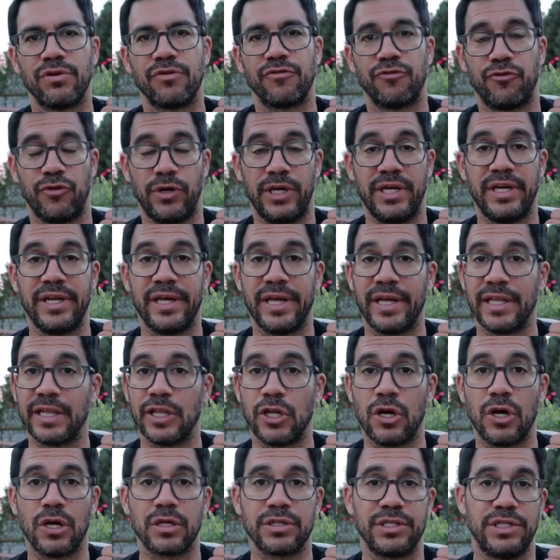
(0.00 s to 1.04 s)
they're afraid to get
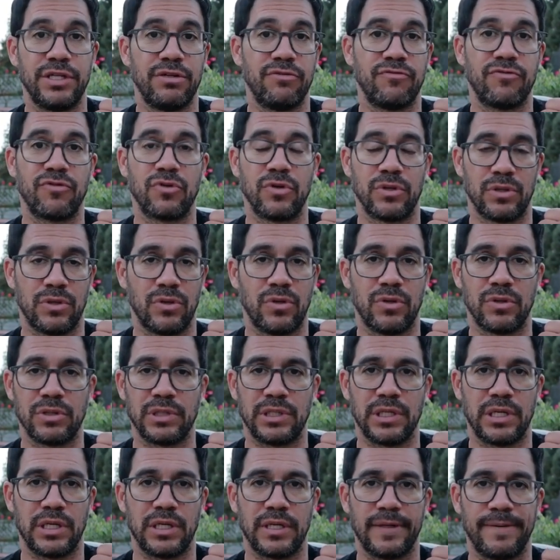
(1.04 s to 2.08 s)
locked in for a
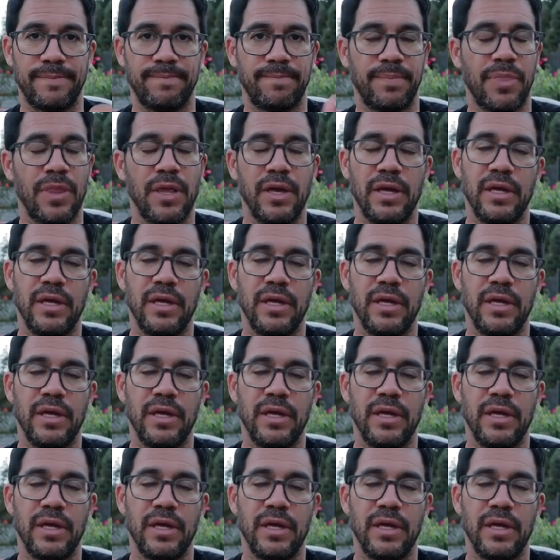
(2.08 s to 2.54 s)
long time.